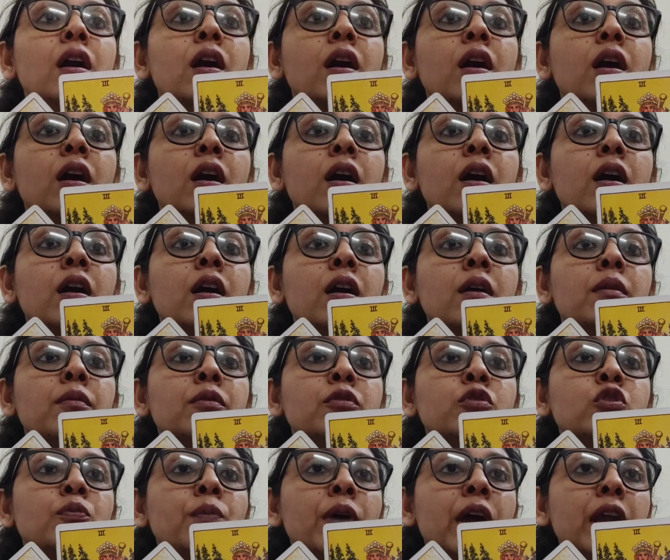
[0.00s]

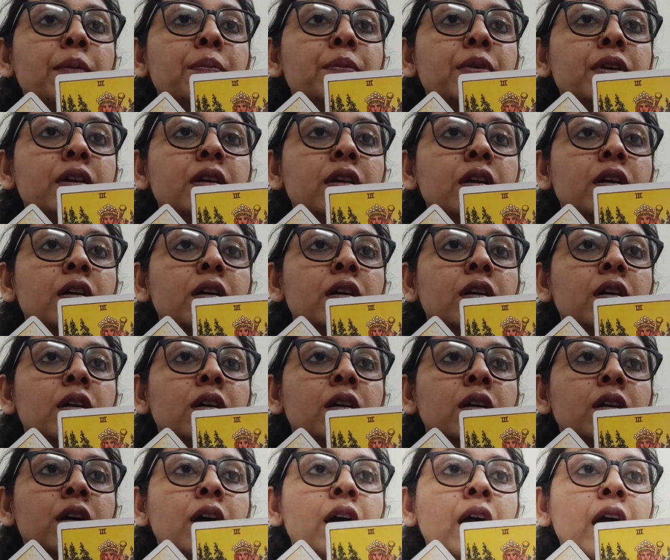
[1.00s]
You might be
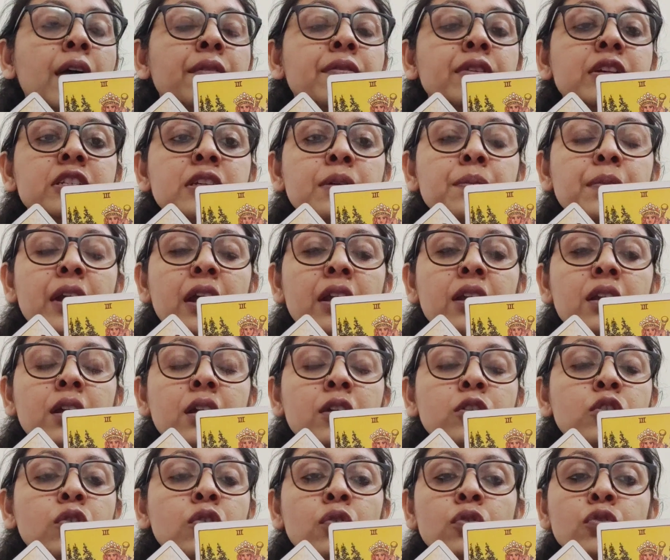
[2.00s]
having some kind
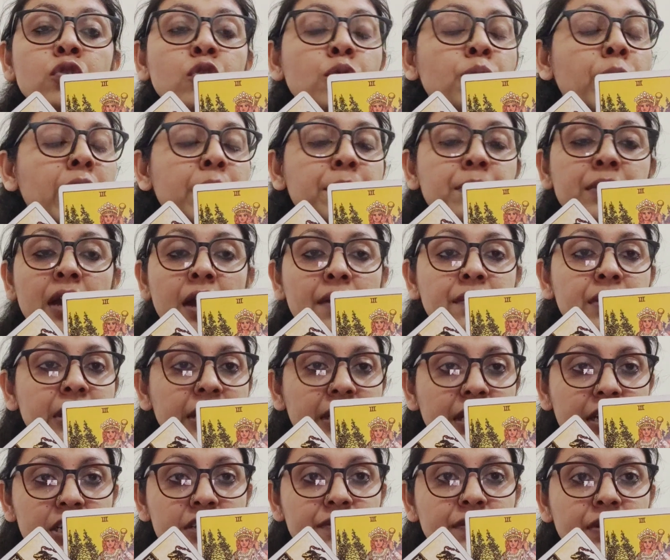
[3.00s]
of, you might be having
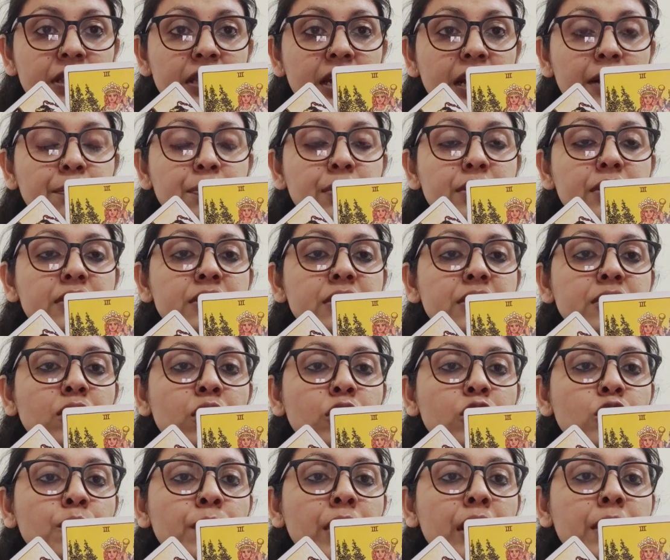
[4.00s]
kids with that person,
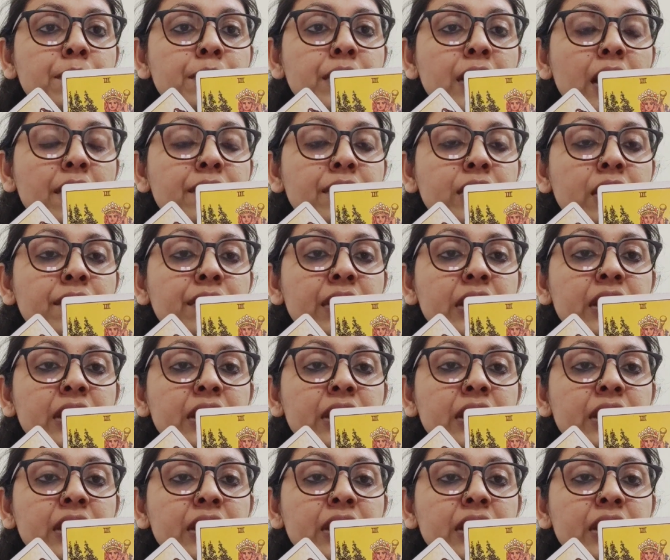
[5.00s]
or you might be having a